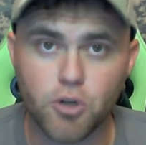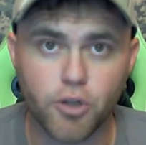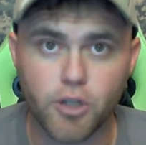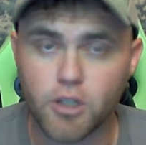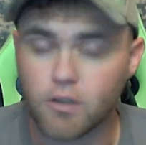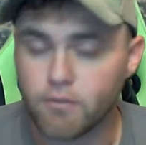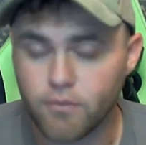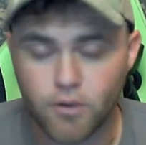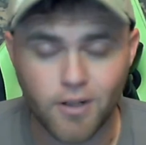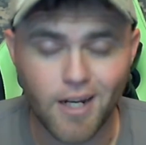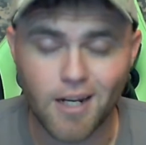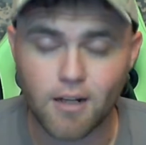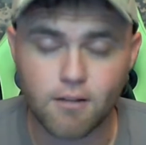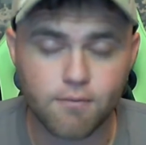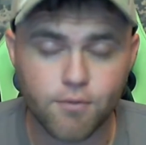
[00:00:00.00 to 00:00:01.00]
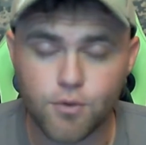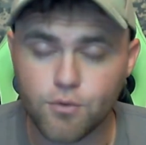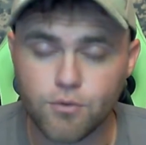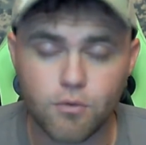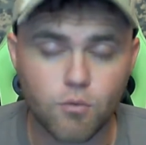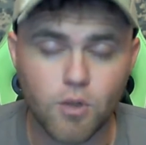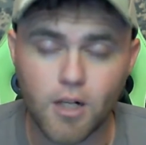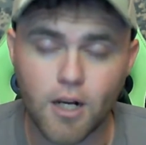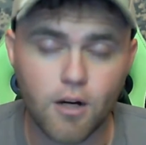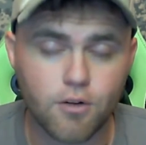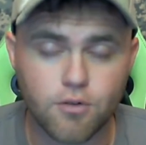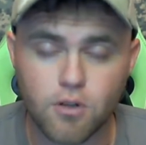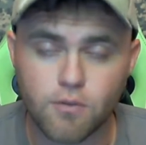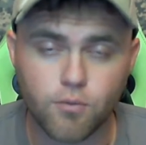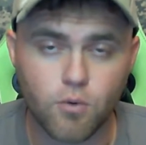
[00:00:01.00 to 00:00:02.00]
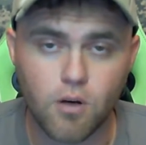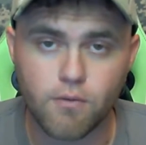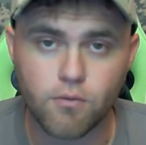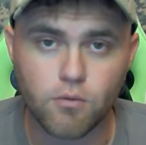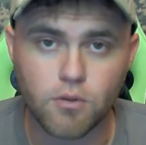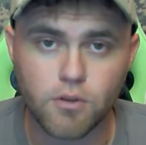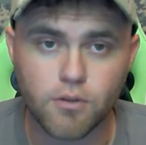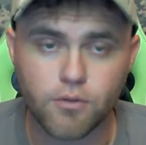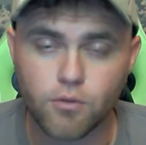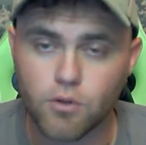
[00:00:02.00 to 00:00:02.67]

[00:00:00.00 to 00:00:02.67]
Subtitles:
gun, if they're kind of confused on what an airsoft rifle is,